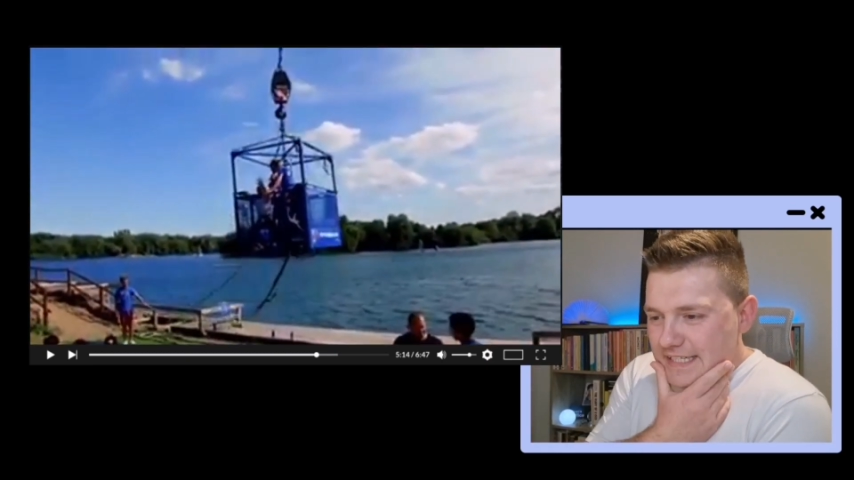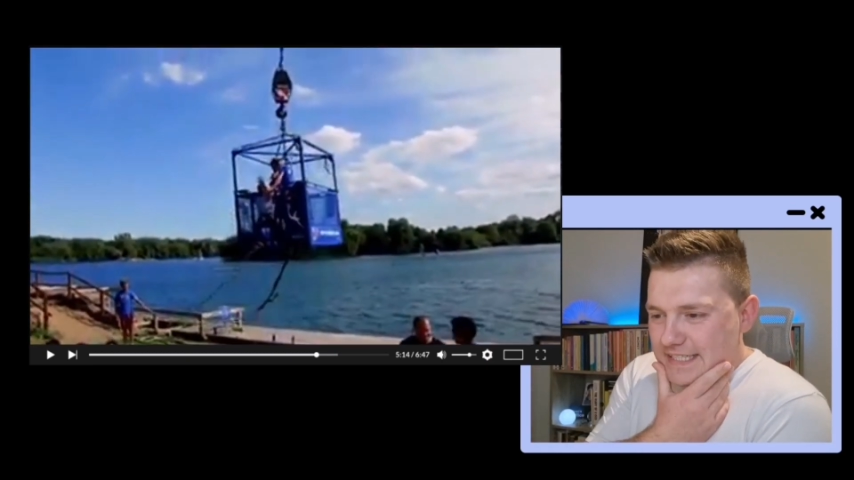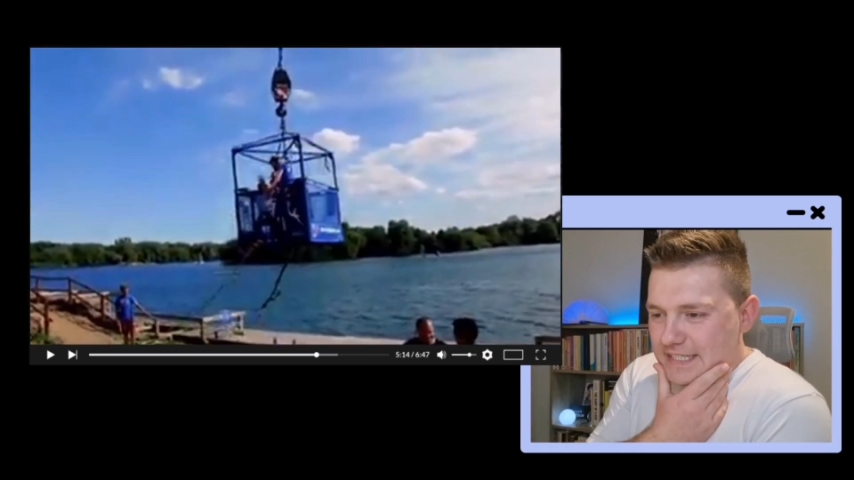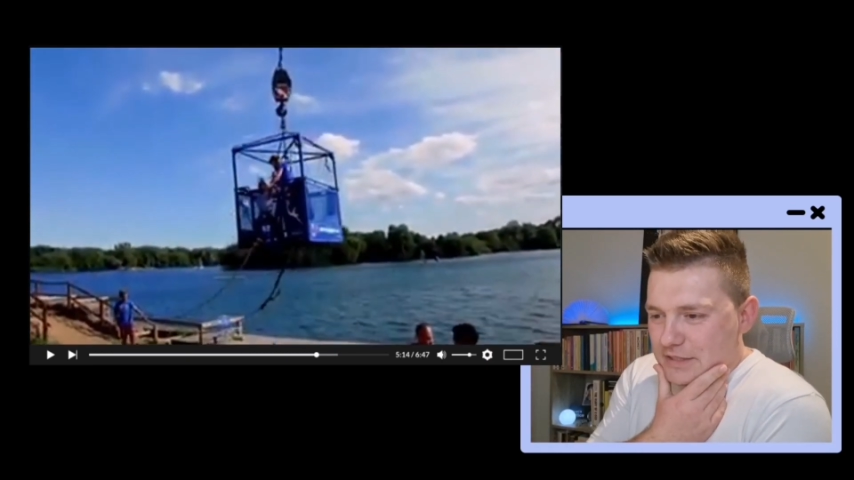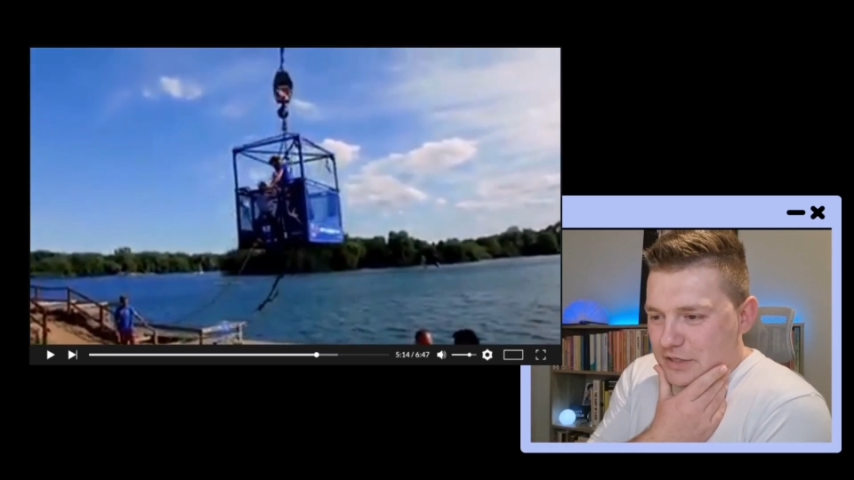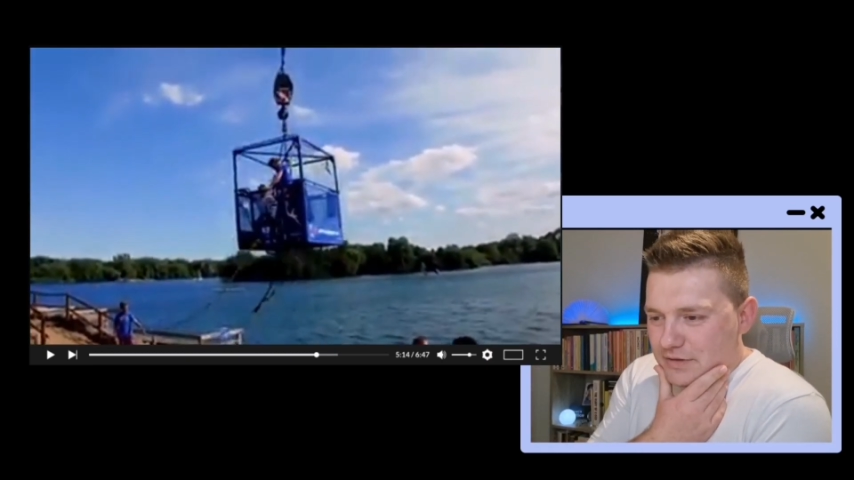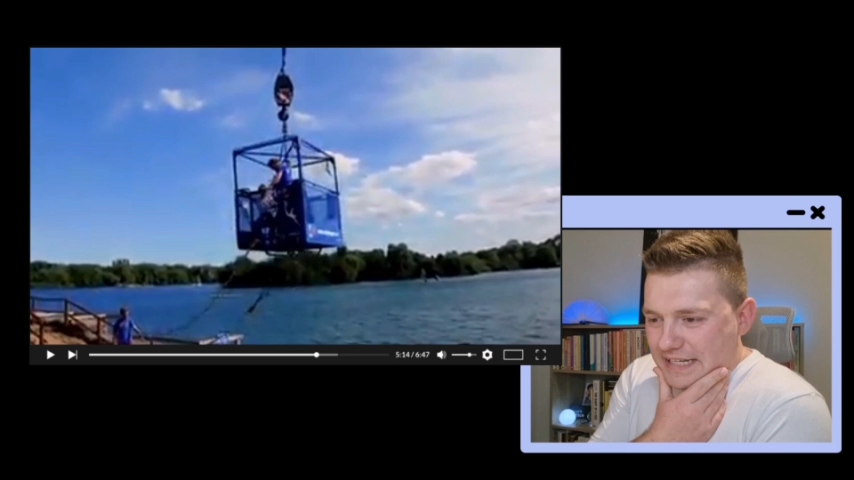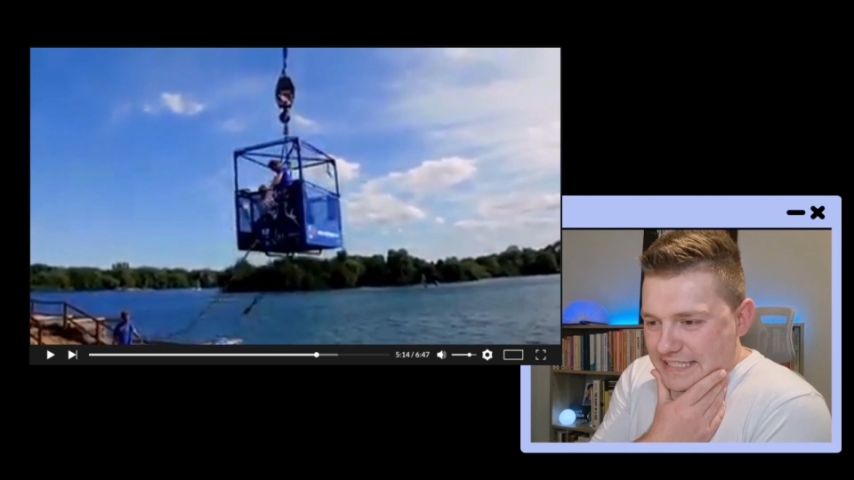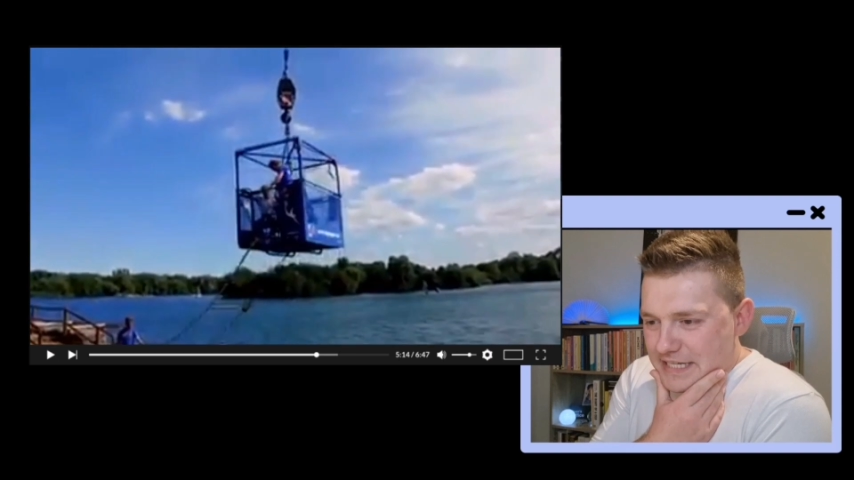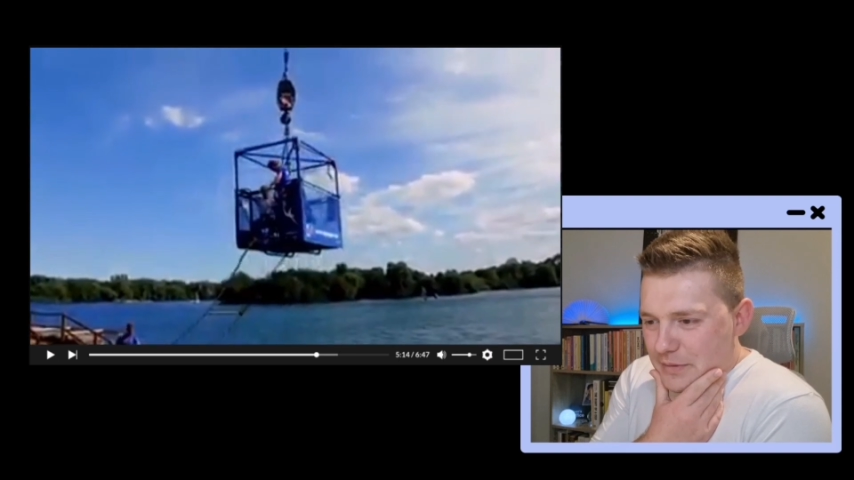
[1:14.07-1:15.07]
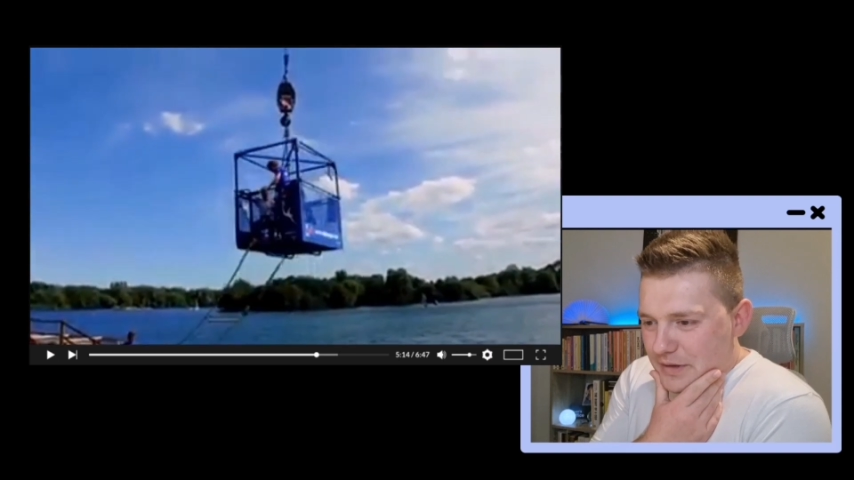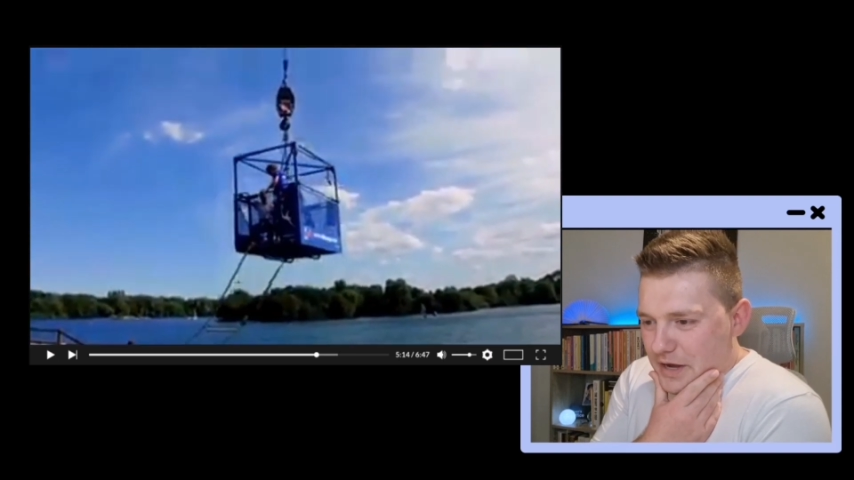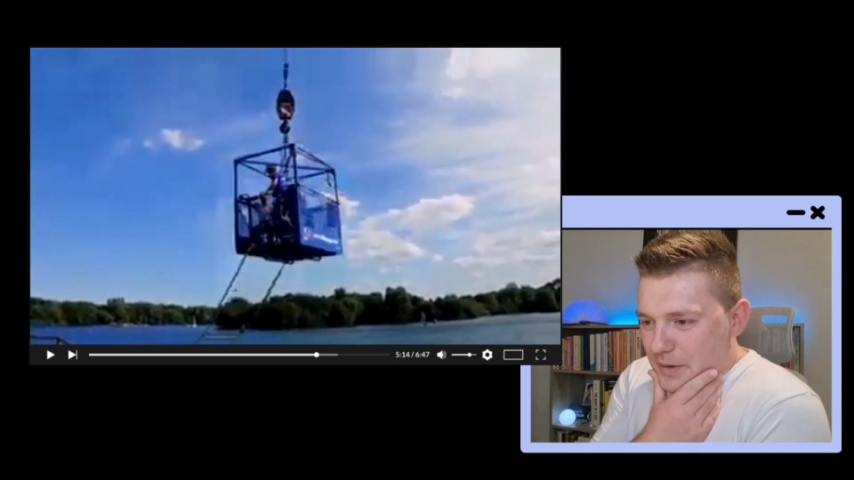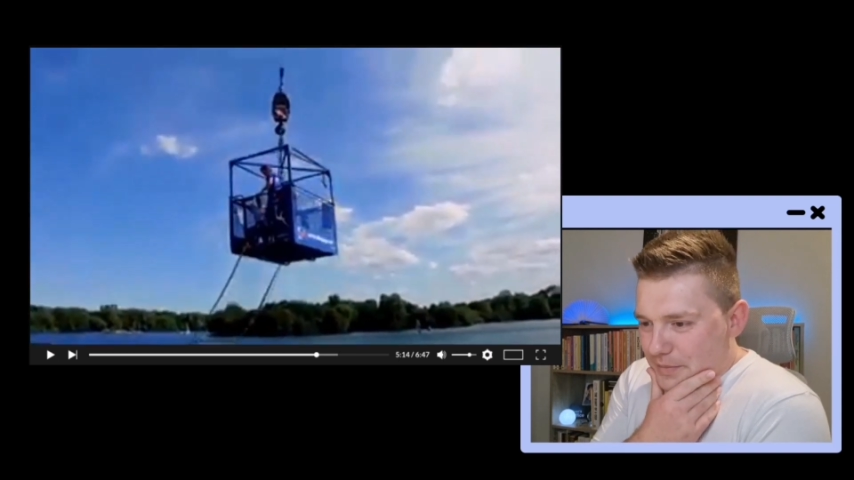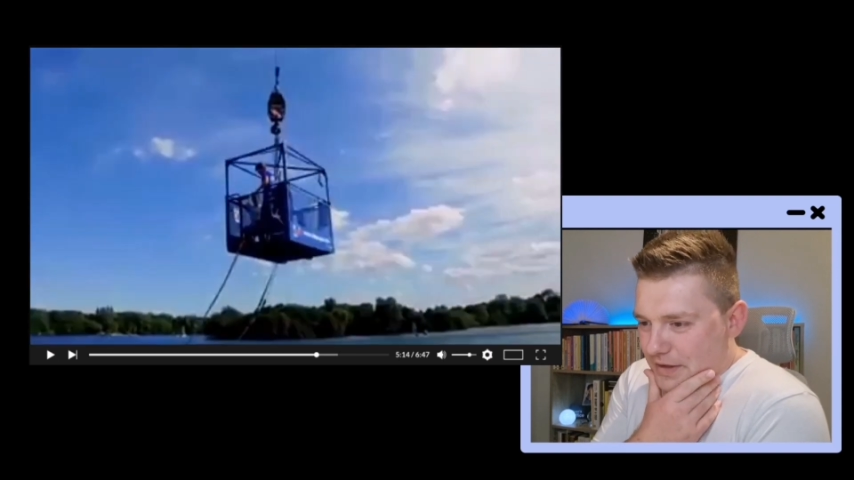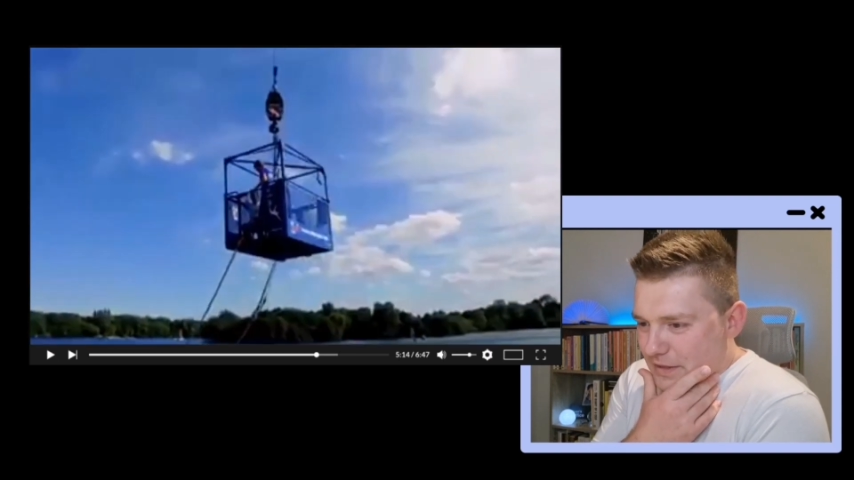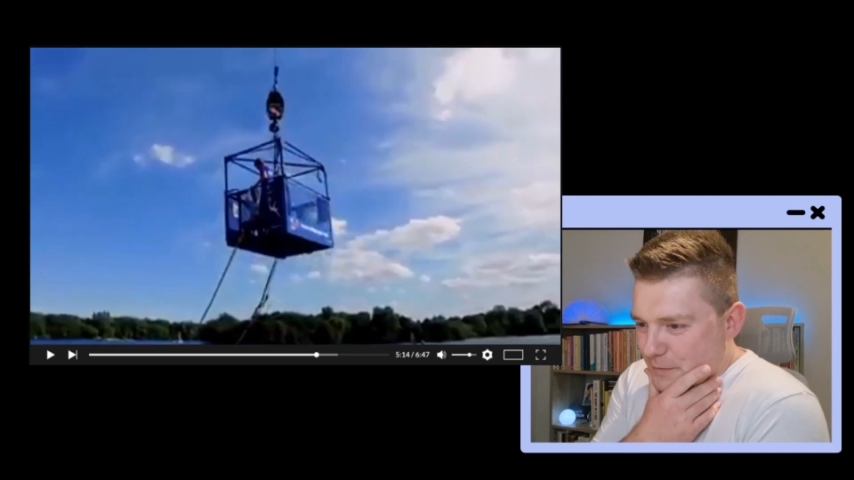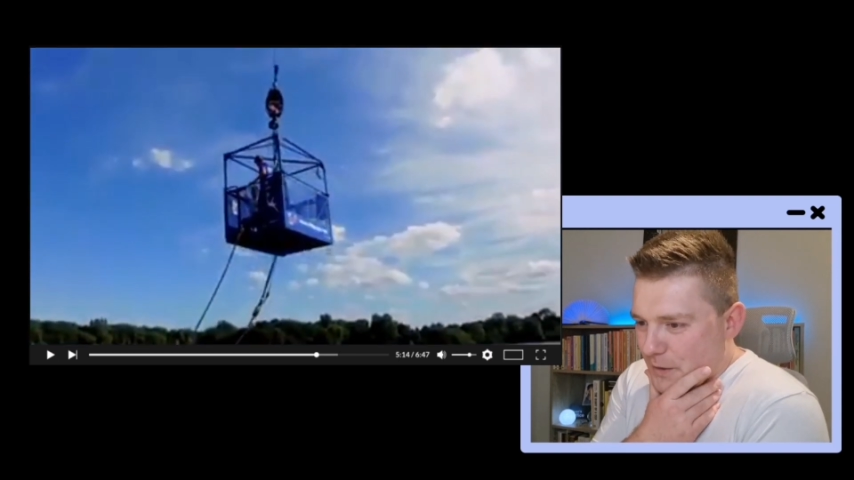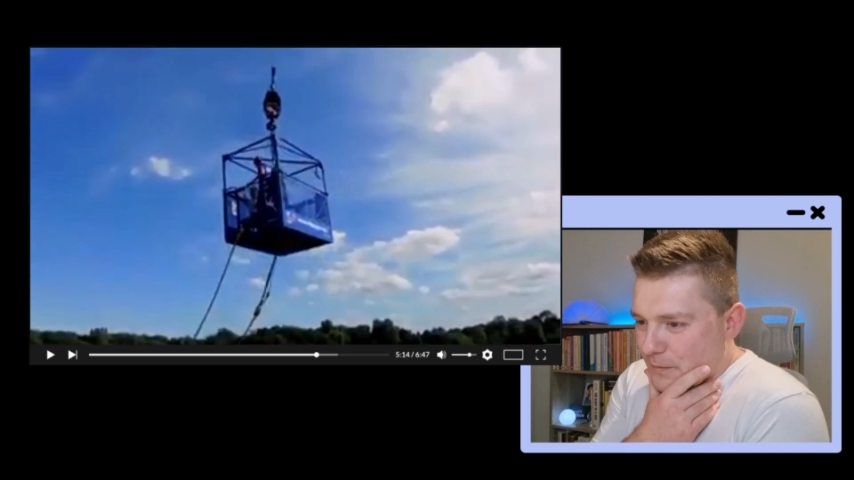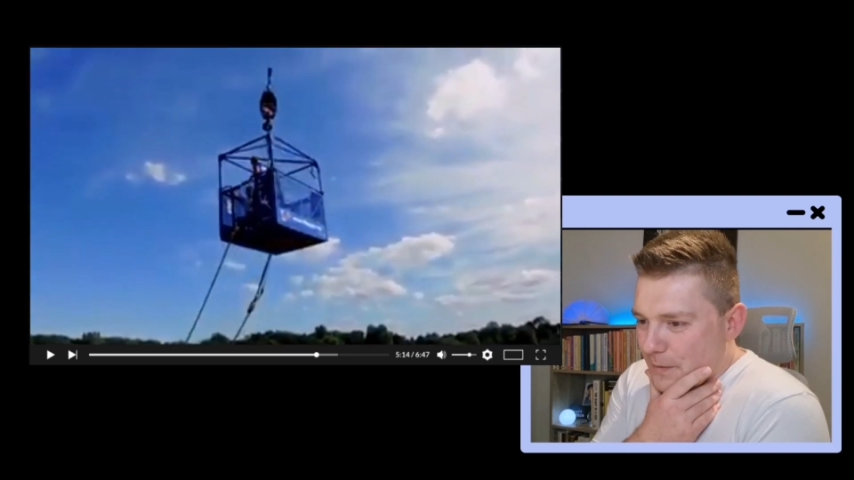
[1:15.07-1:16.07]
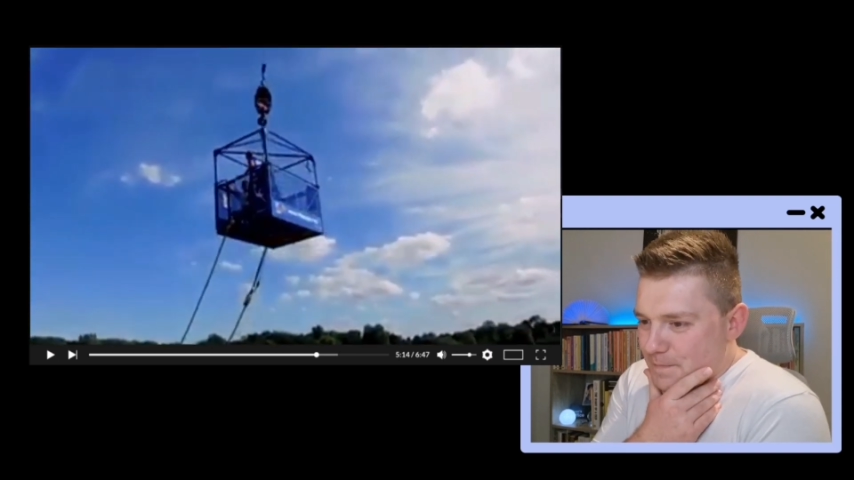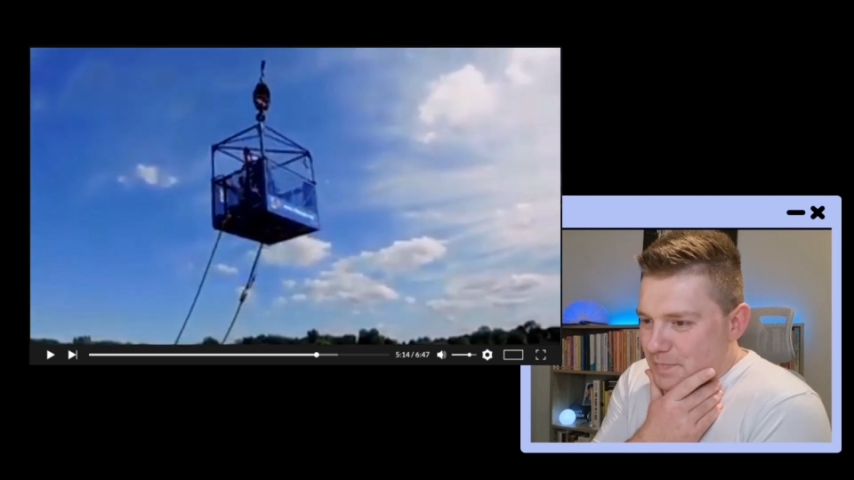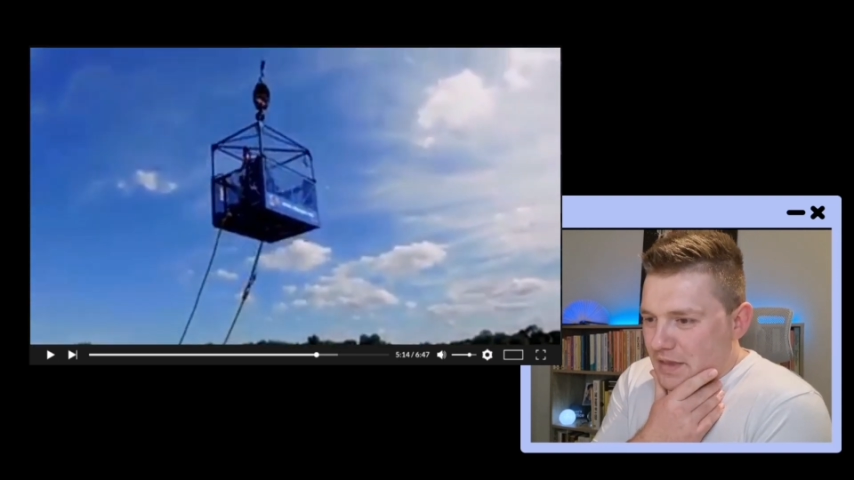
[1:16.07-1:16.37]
So the crane's going up at the moment.